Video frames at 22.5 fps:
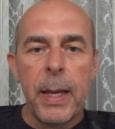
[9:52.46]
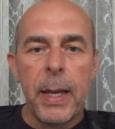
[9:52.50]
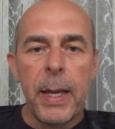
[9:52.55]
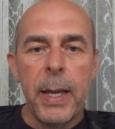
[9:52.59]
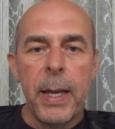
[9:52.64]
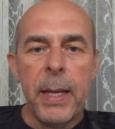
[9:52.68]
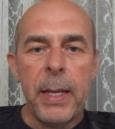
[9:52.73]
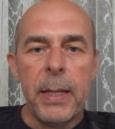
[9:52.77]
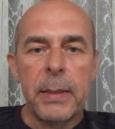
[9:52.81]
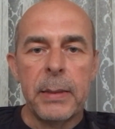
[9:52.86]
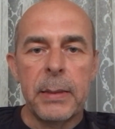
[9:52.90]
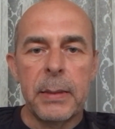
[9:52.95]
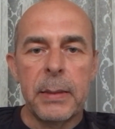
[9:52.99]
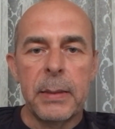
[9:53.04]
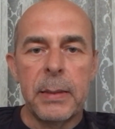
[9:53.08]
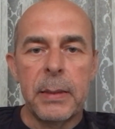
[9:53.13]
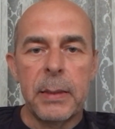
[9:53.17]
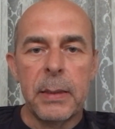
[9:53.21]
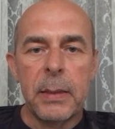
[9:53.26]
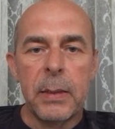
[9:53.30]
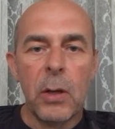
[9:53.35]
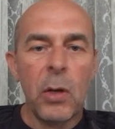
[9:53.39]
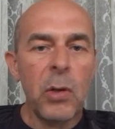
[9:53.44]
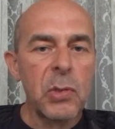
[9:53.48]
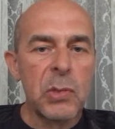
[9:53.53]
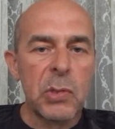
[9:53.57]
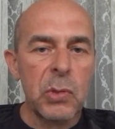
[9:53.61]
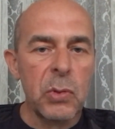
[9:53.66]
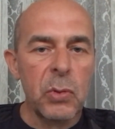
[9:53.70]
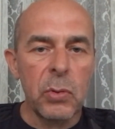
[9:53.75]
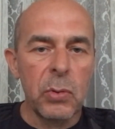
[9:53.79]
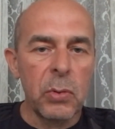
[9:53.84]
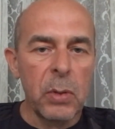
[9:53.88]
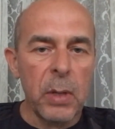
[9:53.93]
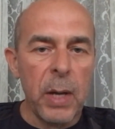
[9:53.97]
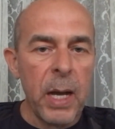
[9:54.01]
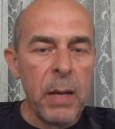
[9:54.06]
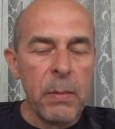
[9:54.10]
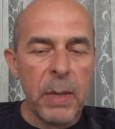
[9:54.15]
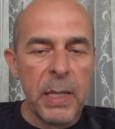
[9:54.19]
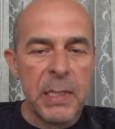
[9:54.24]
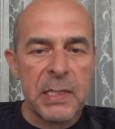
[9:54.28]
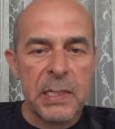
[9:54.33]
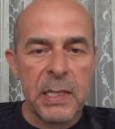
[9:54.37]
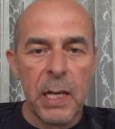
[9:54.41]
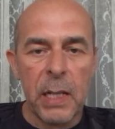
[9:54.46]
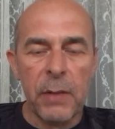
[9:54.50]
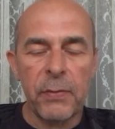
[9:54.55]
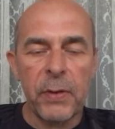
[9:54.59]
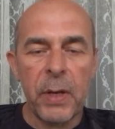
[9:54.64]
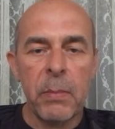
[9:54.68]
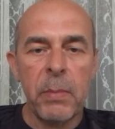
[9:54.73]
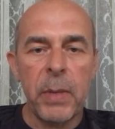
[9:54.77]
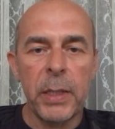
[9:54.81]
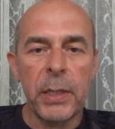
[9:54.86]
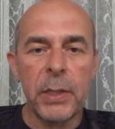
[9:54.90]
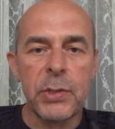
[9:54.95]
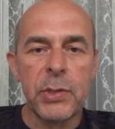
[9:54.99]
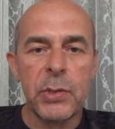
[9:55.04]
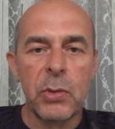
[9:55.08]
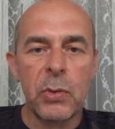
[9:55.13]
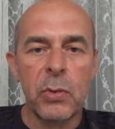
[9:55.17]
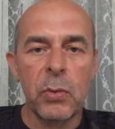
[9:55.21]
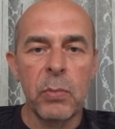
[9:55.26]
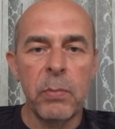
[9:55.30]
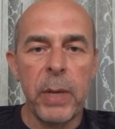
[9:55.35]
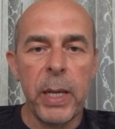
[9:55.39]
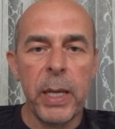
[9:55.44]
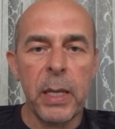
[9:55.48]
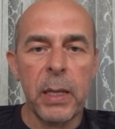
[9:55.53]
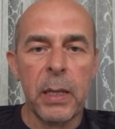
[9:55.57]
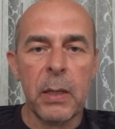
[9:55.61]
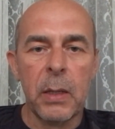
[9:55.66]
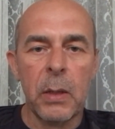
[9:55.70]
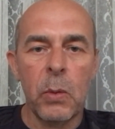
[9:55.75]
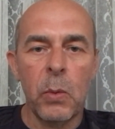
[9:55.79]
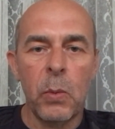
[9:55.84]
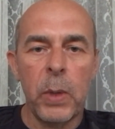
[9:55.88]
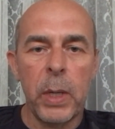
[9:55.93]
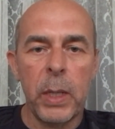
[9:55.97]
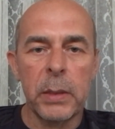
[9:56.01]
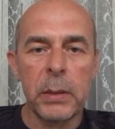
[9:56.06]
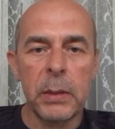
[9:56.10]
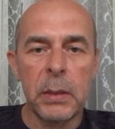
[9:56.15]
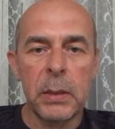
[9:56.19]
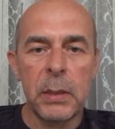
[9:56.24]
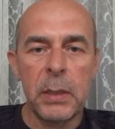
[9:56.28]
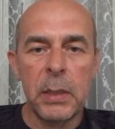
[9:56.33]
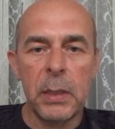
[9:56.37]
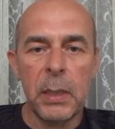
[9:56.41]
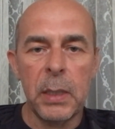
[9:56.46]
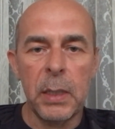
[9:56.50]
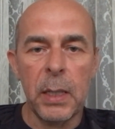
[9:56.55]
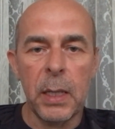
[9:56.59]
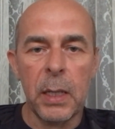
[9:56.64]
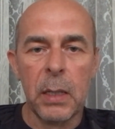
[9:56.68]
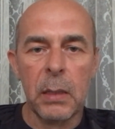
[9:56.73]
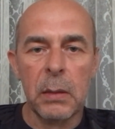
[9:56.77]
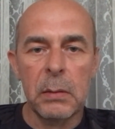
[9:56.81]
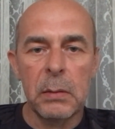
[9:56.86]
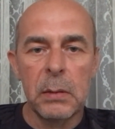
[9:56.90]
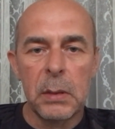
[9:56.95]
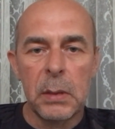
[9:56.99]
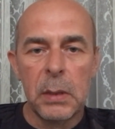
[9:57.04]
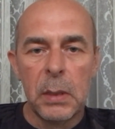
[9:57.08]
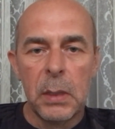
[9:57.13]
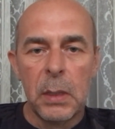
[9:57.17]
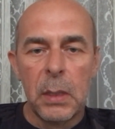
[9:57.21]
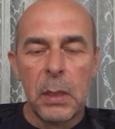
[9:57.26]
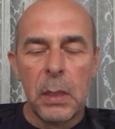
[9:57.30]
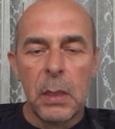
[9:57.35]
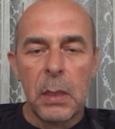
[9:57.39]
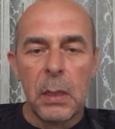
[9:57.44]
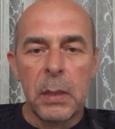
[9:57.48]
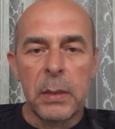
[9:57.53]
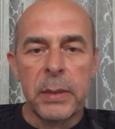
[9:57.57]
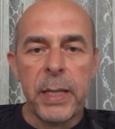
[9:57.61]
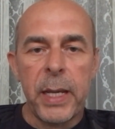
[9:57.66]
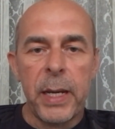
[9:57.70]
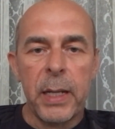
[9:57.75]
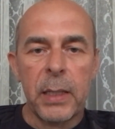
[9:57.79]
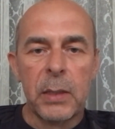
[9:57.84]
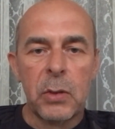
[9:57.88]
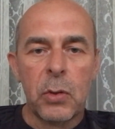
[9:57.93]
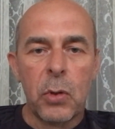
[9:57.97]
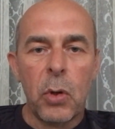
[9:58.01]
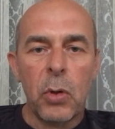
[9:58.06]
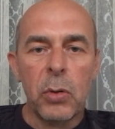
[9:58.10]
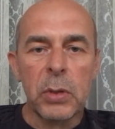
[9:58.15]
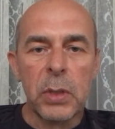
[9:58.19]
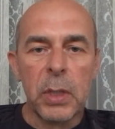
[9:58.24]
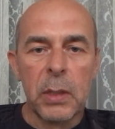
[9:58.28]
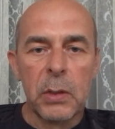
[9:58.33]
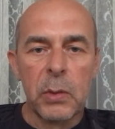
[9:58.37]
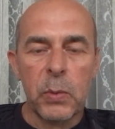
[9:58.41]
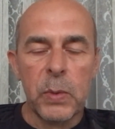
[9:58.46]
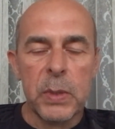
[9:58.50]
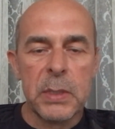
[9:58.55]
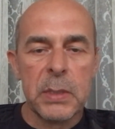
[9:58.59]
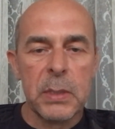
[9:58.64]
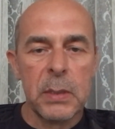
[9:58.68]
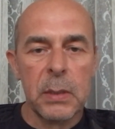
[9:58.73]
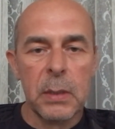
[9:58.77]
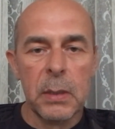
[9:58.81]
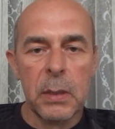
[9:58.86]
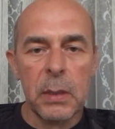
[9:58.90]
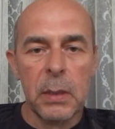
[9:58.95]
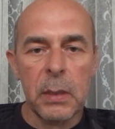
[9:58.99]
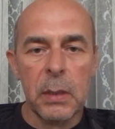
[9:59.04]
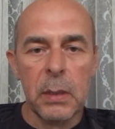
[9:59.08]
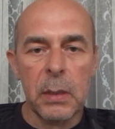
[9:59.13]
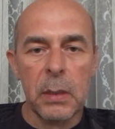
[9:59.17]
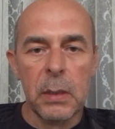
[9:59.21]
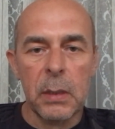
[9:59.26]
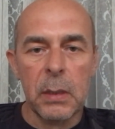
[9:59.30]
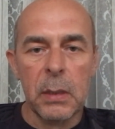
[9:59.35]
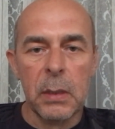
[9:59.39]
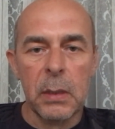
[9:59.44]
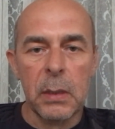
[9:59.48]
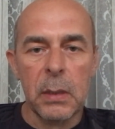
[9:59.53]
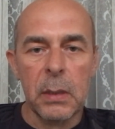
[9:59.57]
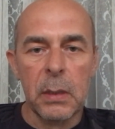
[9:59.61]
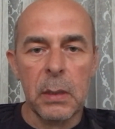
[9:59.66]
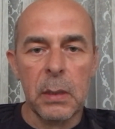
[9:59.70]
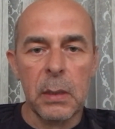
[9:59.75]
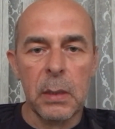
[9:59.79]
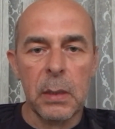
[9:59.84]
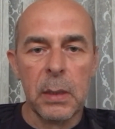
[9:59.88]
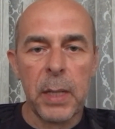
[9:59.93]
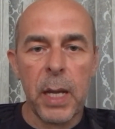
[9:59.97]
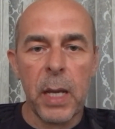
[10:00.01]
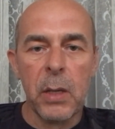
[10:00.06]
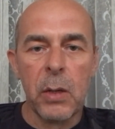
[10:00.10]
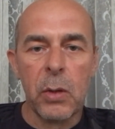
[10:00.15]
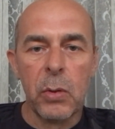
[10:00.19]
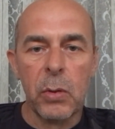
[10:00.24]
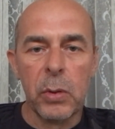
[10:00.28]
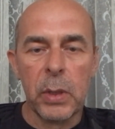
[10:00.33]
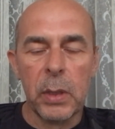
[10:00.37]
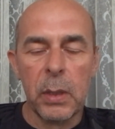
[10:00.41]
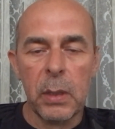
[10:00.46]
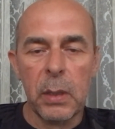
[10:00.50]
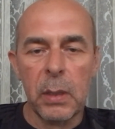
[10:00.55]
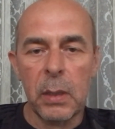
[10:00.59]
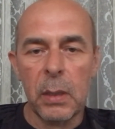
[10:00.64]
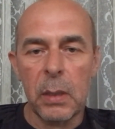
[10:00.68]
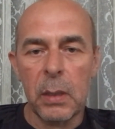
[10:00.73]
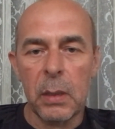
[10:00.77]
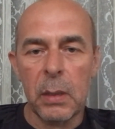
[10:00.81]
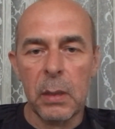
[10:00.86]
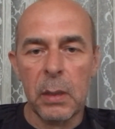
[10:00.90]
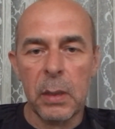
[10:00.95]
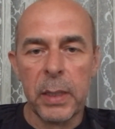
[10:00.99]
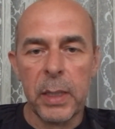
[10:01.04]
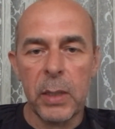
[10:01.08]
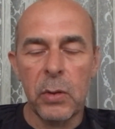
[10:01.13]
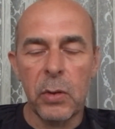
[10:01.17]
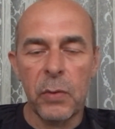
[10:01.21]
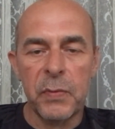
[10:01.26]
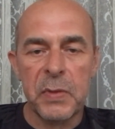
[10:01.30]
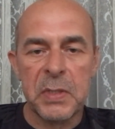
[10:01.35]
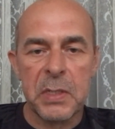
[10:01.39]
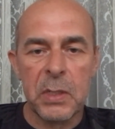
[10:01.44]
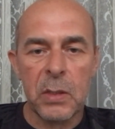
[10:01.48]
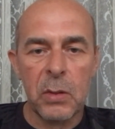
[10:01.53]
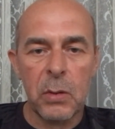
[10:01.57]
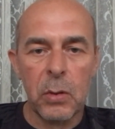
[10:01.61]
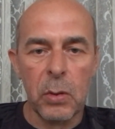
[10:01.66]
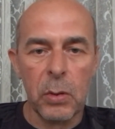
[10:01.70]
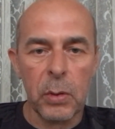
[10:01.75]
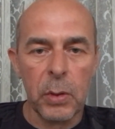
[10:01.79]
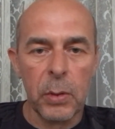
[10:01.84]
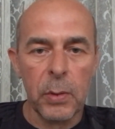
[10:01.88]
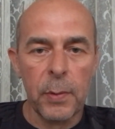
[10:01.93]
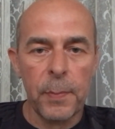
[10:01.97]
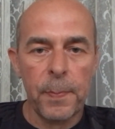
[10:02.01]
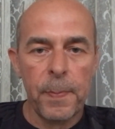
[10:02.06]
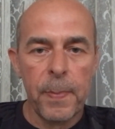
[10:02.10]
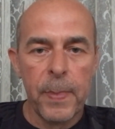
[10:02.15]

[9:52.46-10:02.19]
And also I myself, I managed to make a 1 year direct contract with HiKOKI head office in Tokyo.